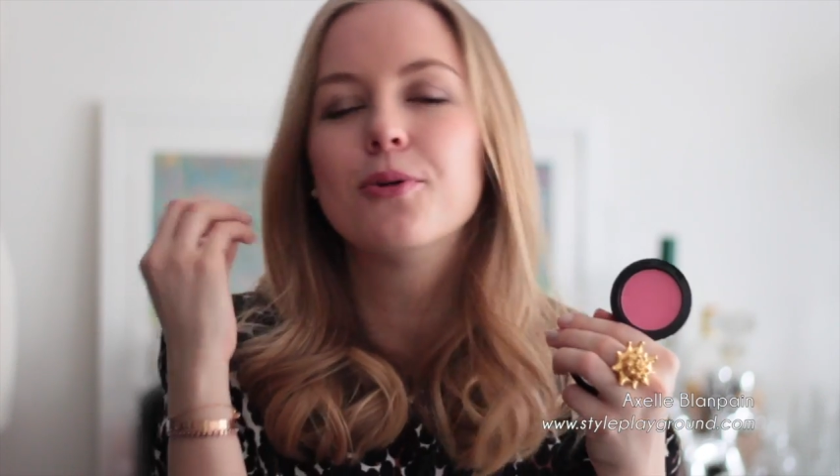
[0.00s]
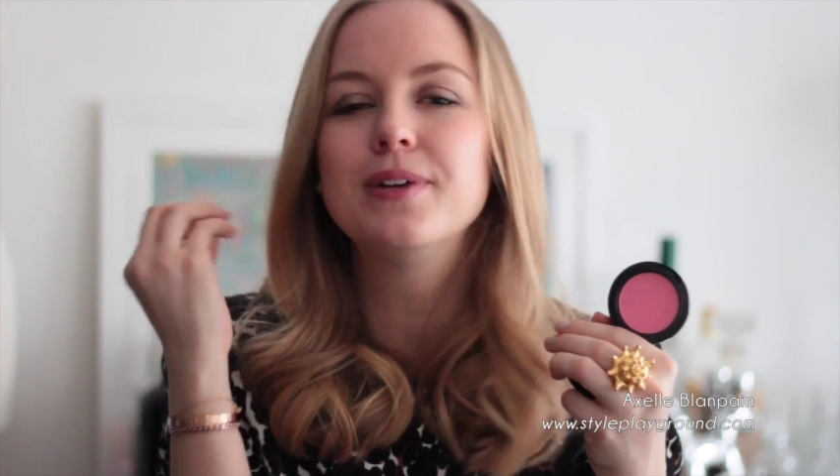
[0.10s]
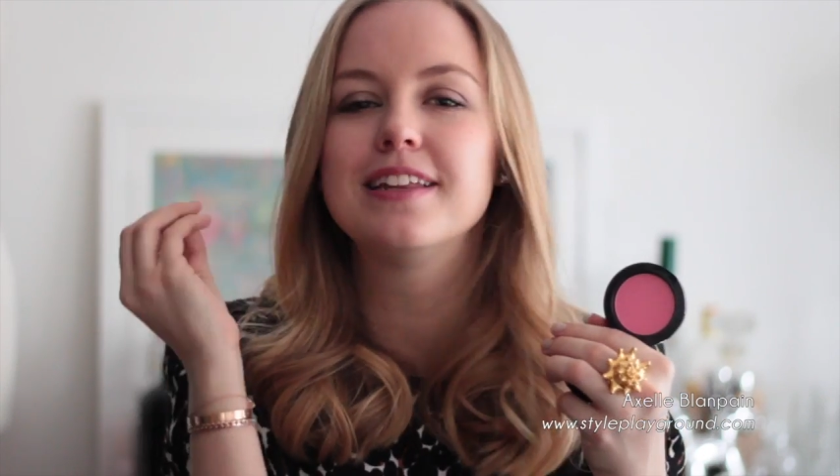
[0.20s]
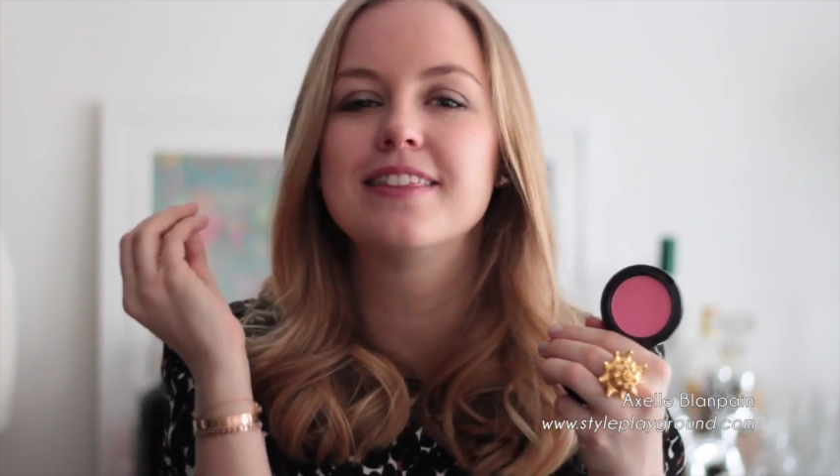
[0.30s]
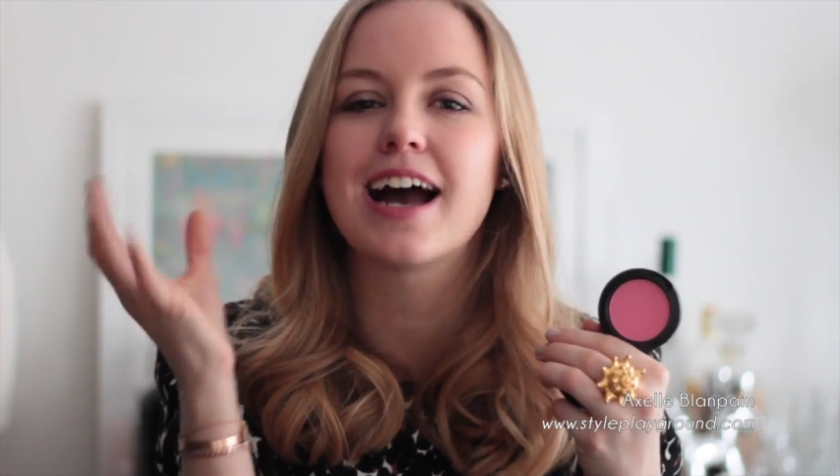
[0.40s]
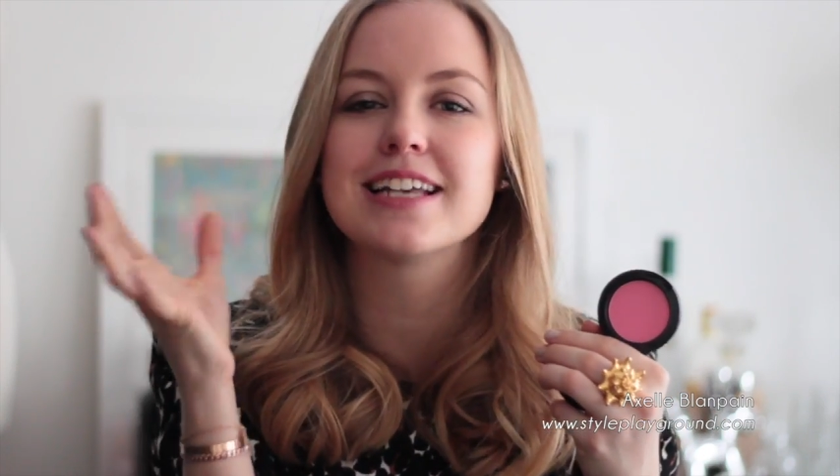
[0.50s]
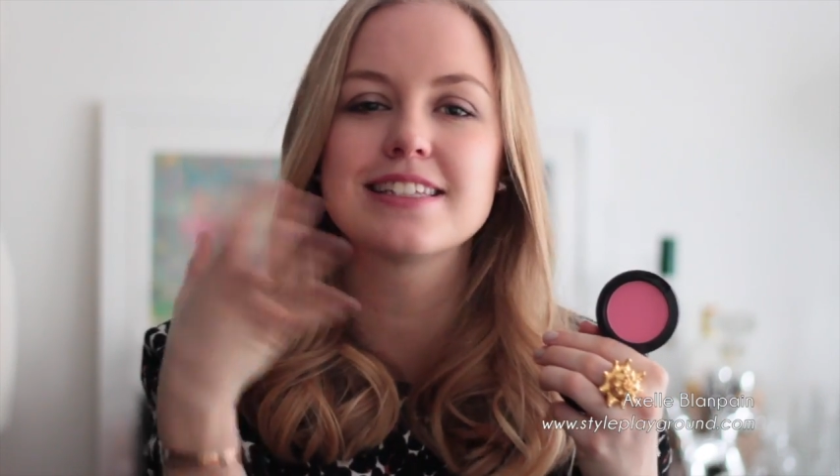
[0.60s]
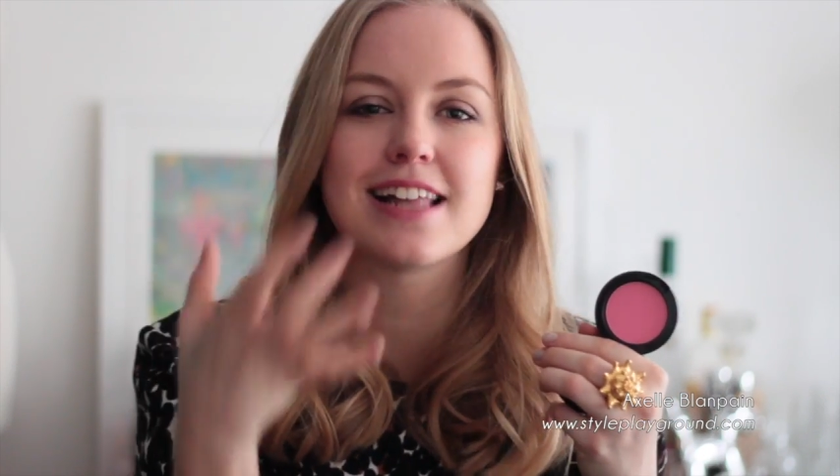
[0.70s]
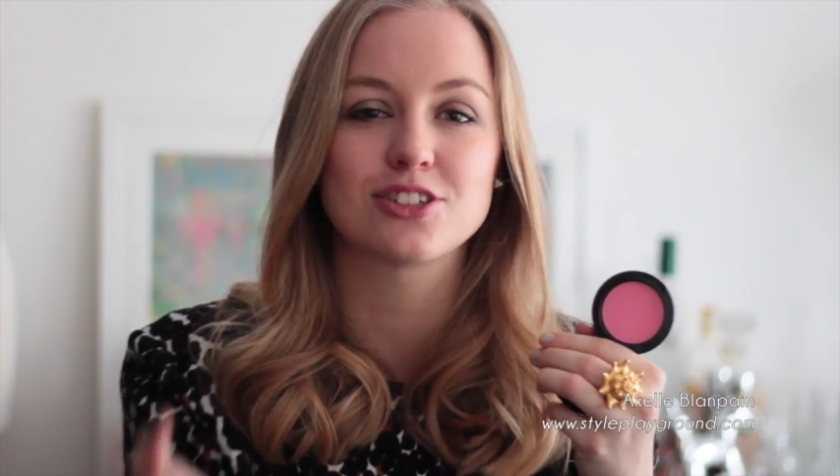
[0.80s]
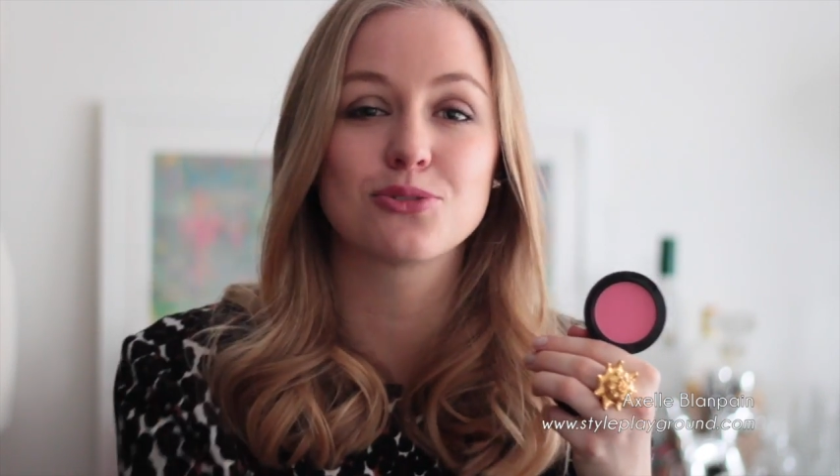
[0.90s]
a really
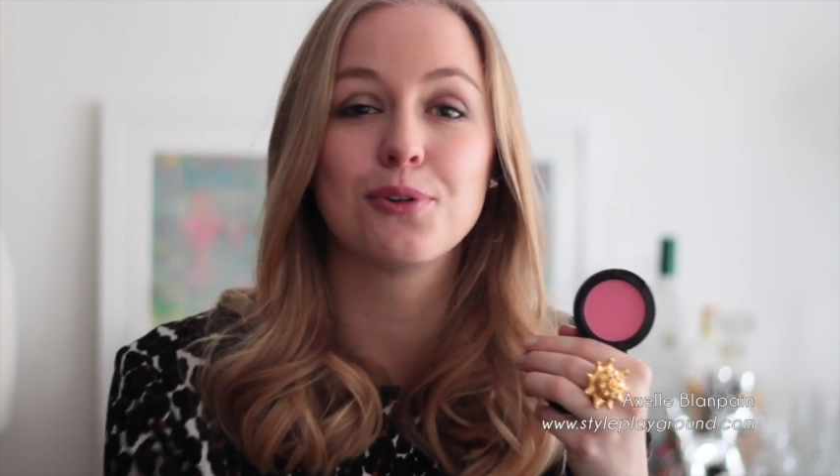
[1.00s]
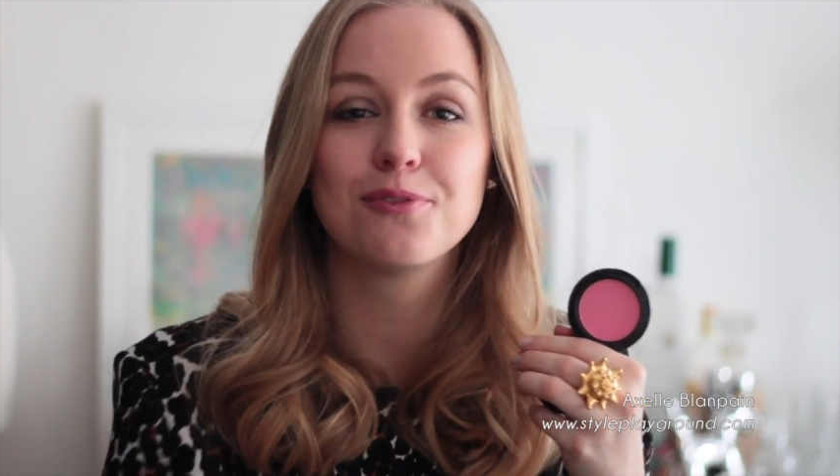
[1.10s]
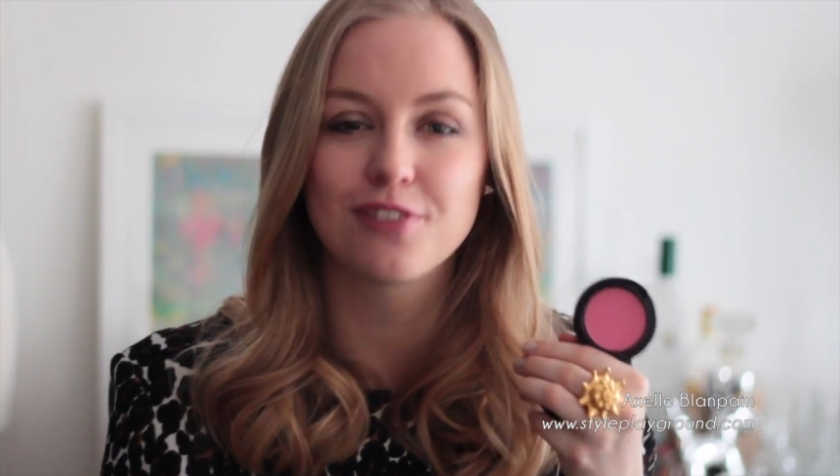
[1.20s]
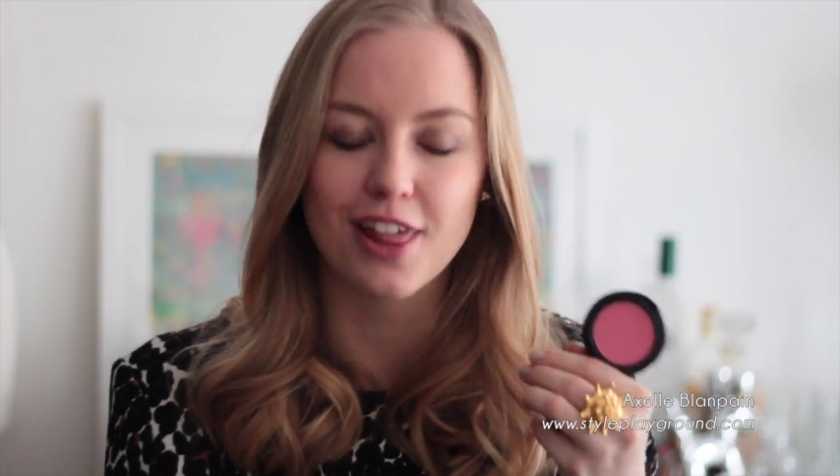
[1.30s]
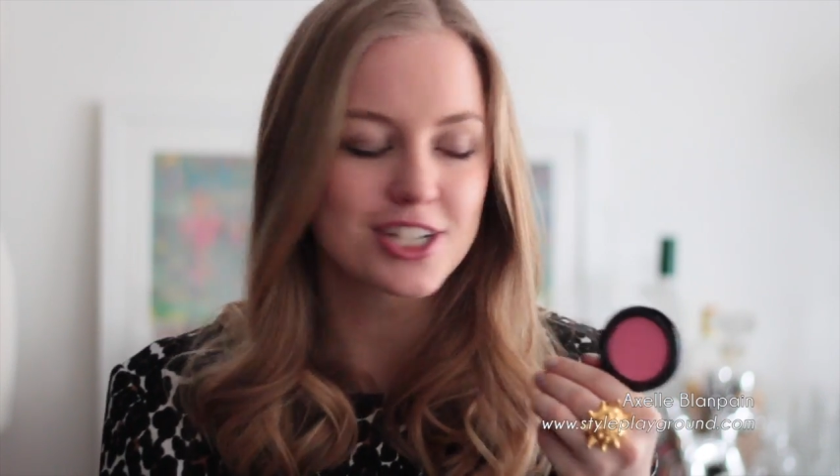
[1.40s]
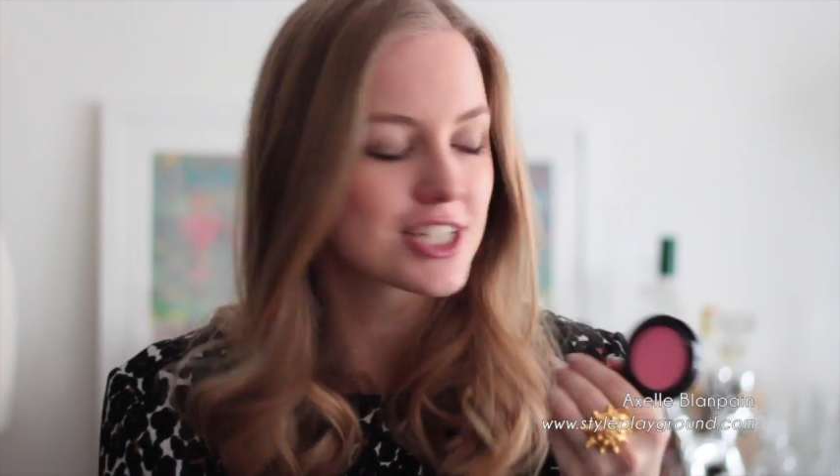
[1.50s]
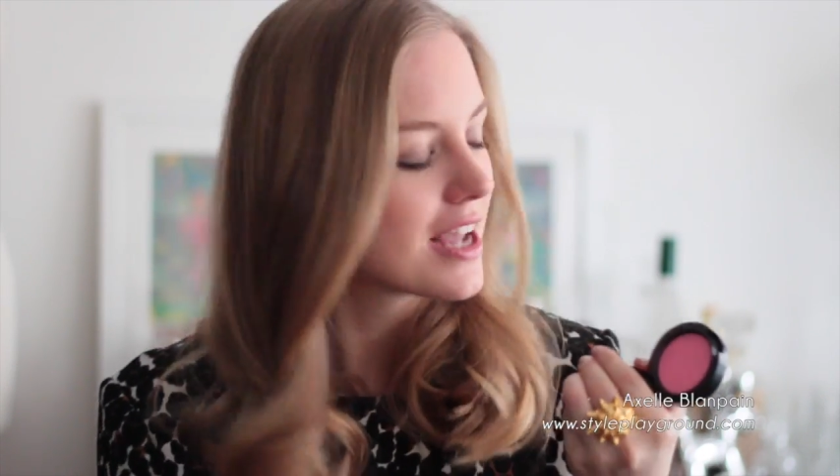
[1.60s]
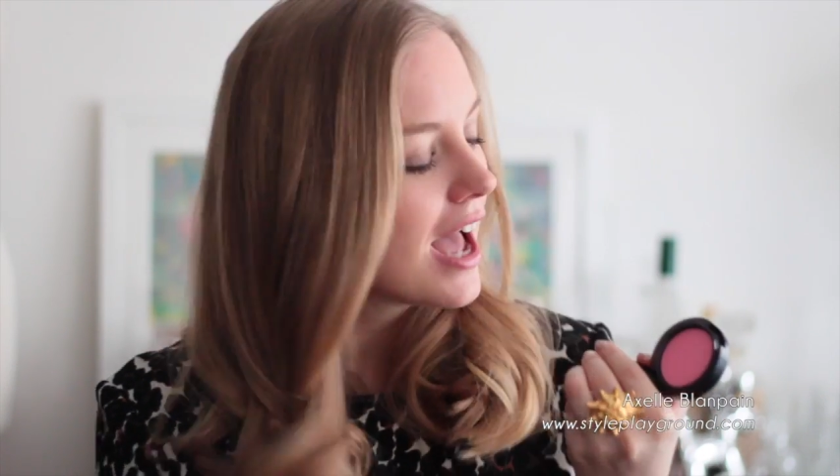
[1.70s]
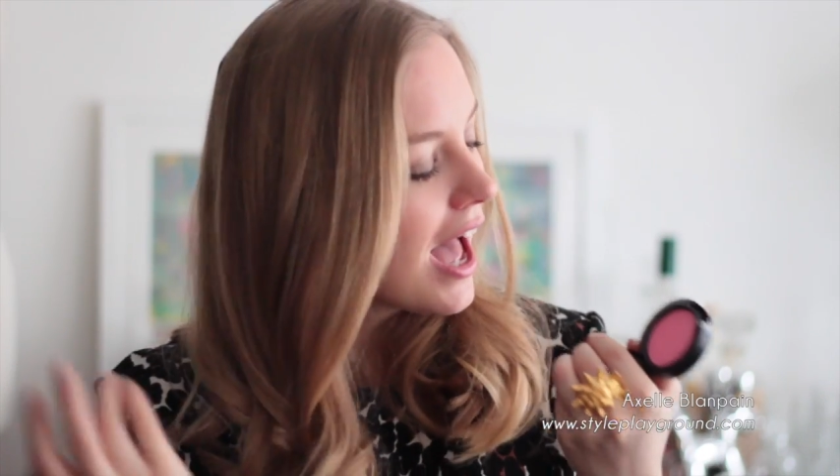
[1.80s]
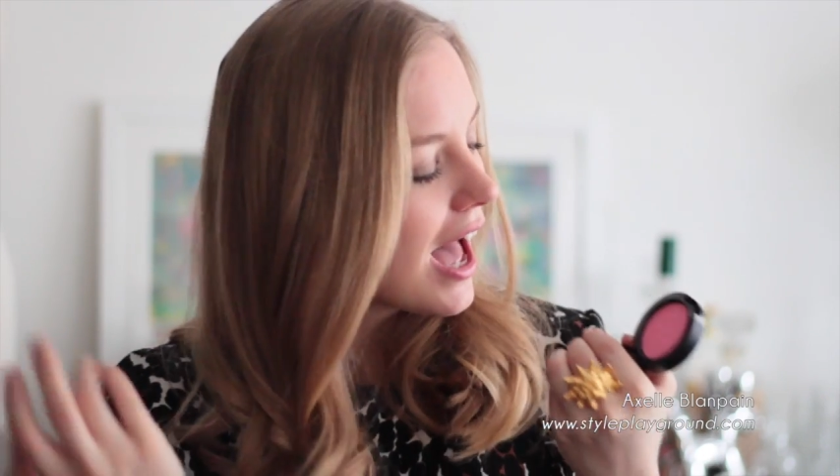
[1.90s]
nice natural flush.